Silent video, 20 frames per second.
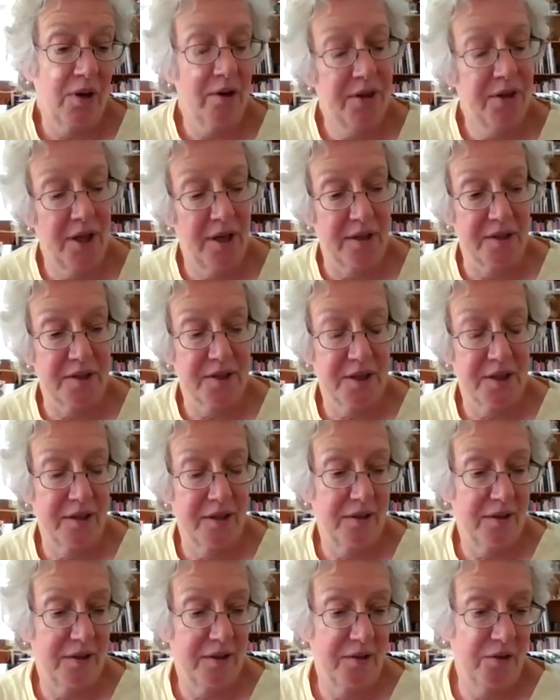are things,
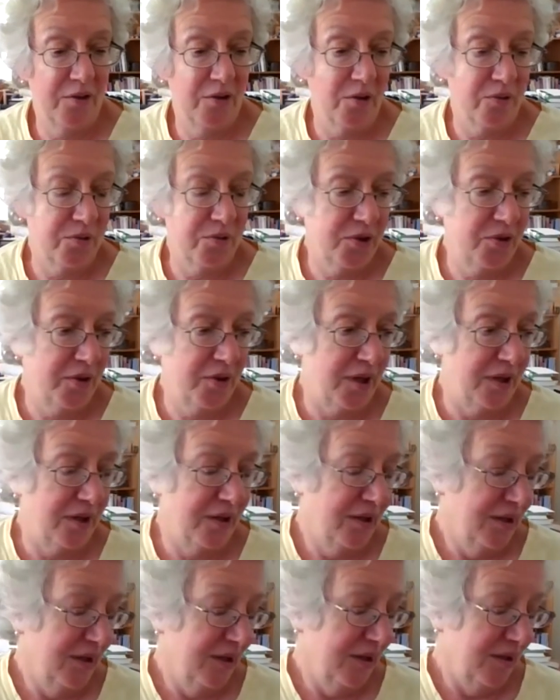and you know, to be,
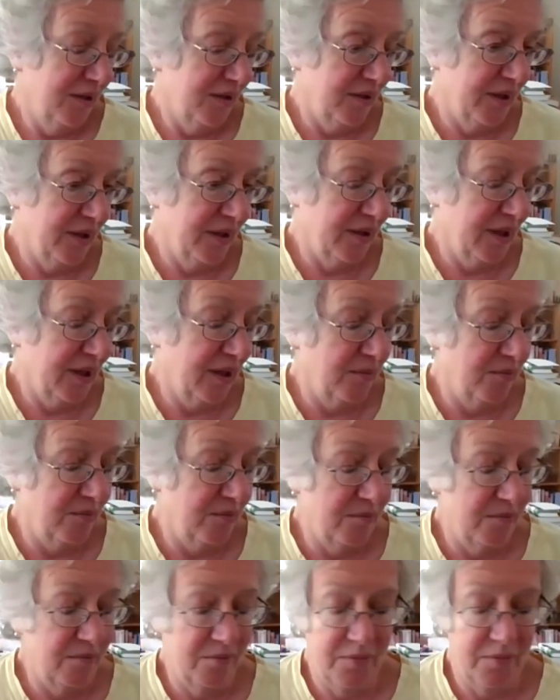
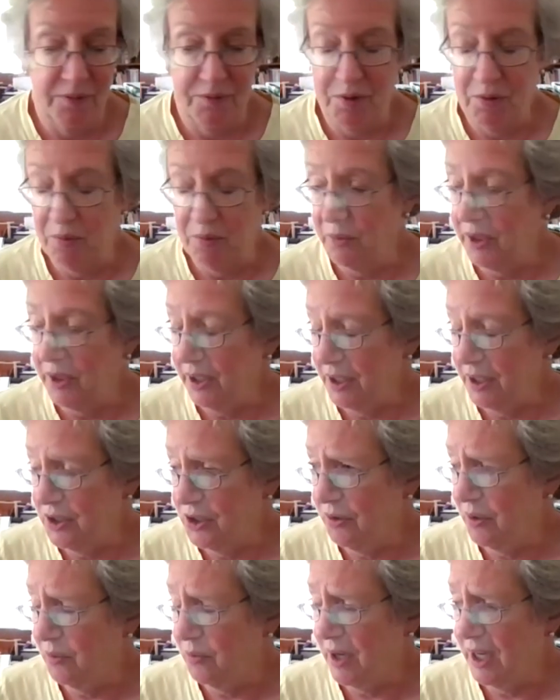um, if you were really
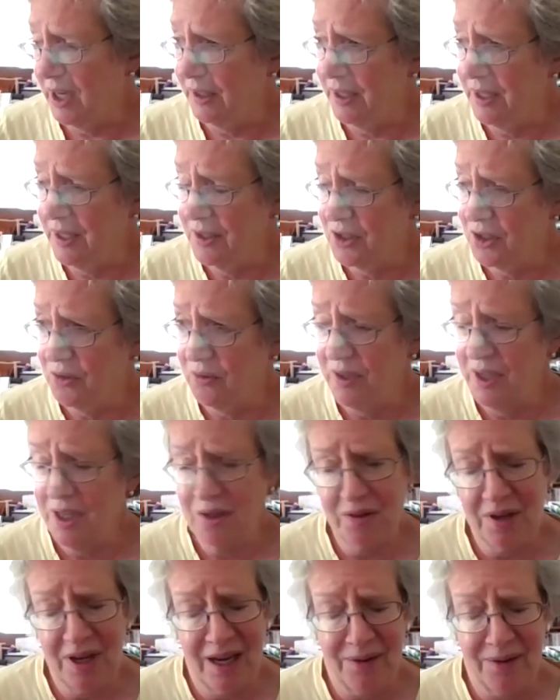doing Whately history,
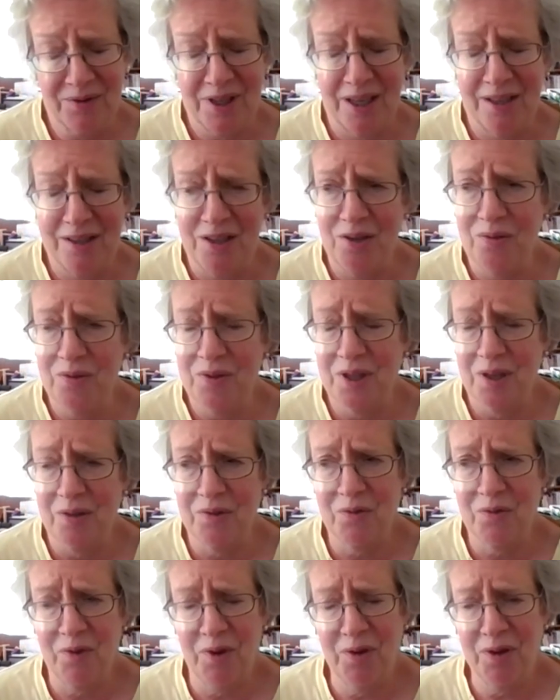you'd have to use
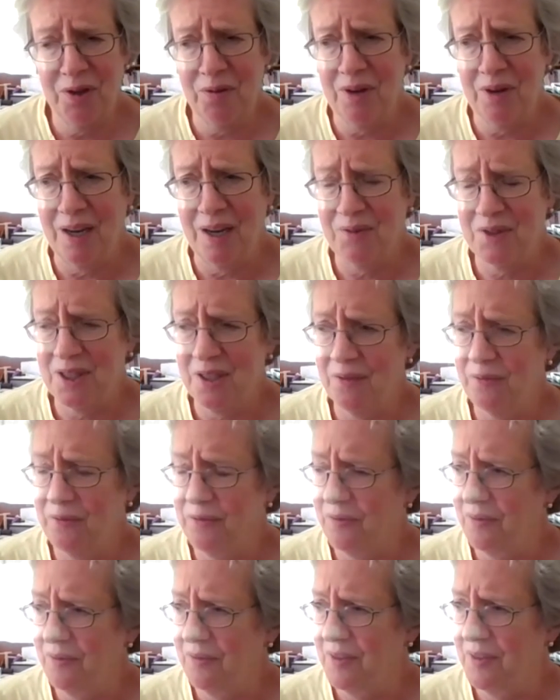those photographs
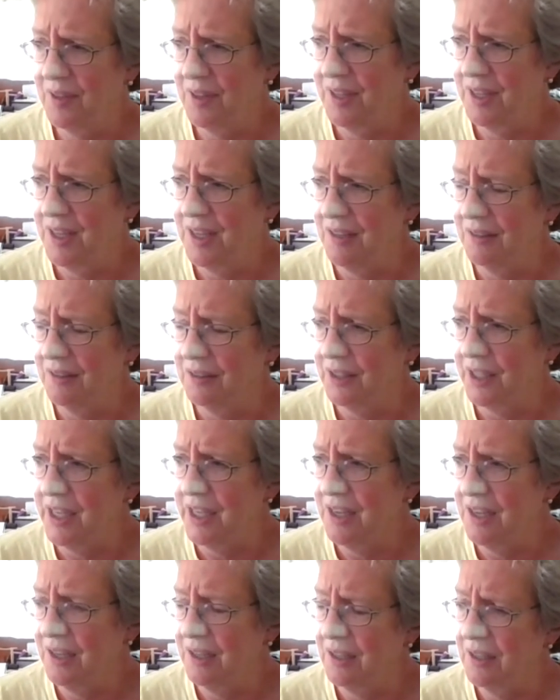of the
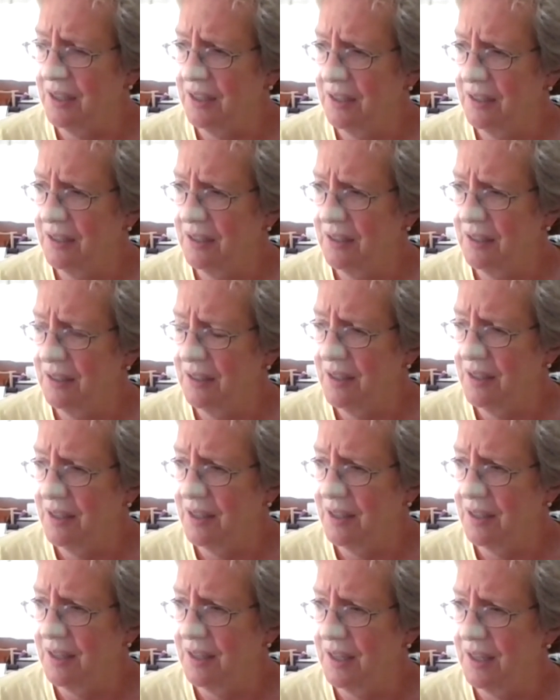leading,
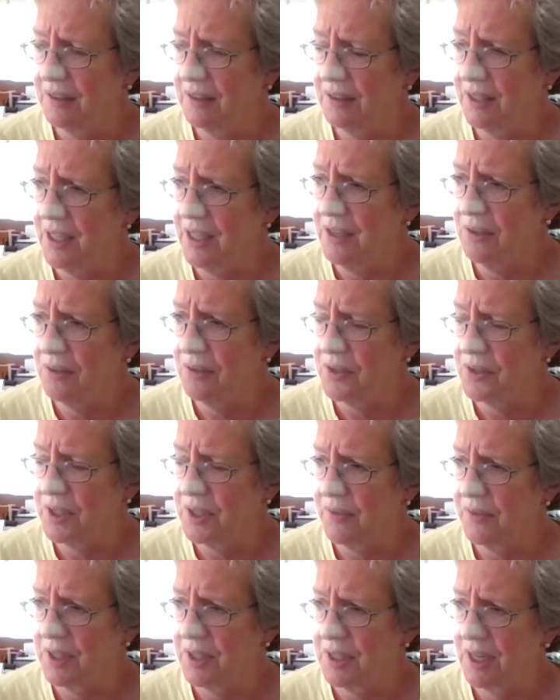the leaders
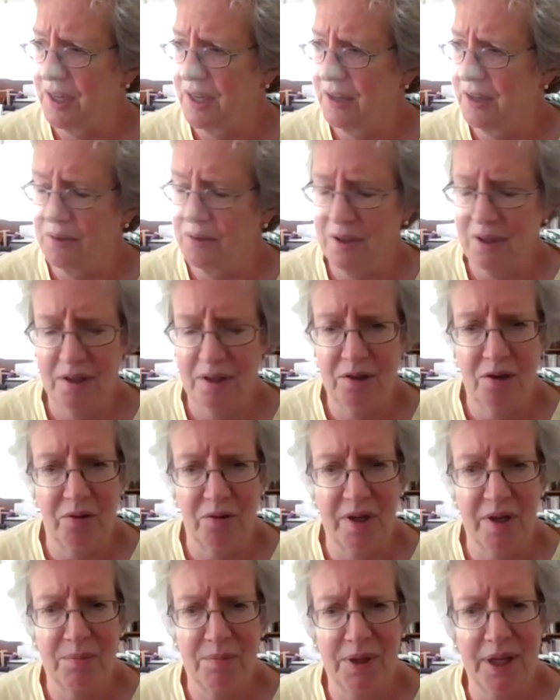of the town, you
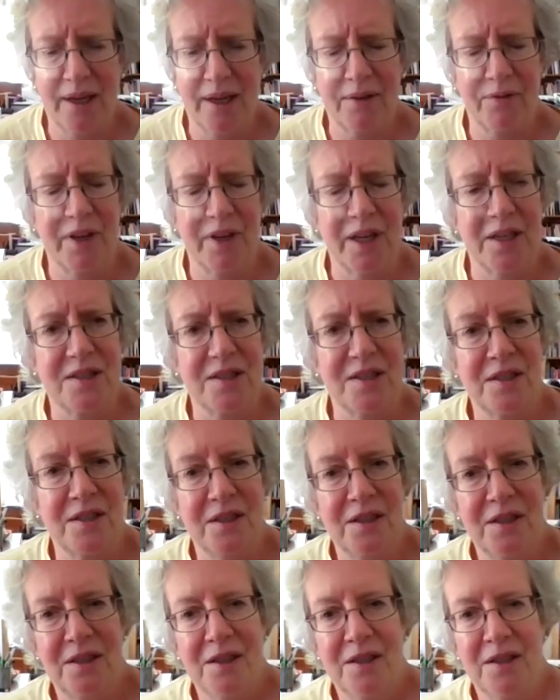know, in blackface